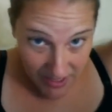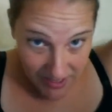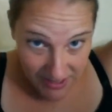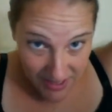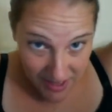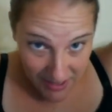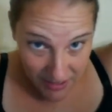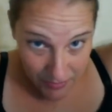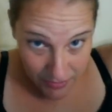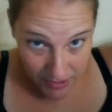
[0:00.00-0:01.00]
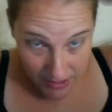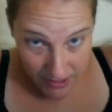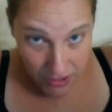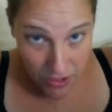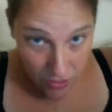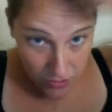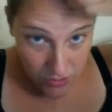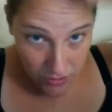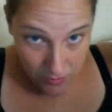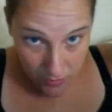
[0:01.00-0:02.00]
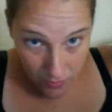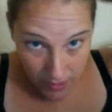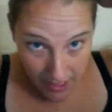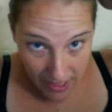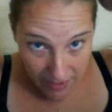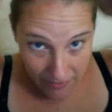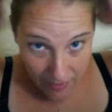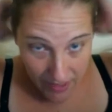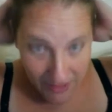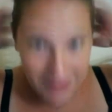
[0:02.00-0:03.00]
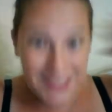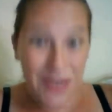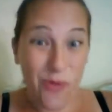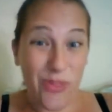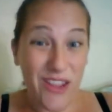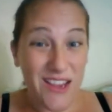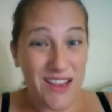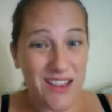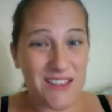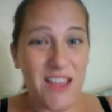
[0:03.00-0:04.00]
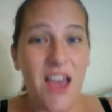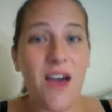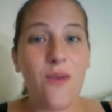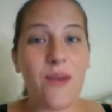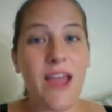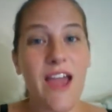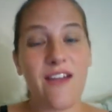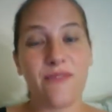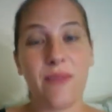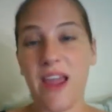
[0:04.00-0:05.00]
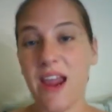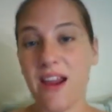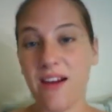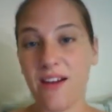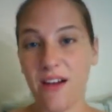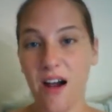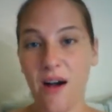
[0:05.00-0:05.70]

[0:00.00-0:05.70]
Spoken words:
It's not completely noticeable when I have my, at least I don't think it is, when I have my hair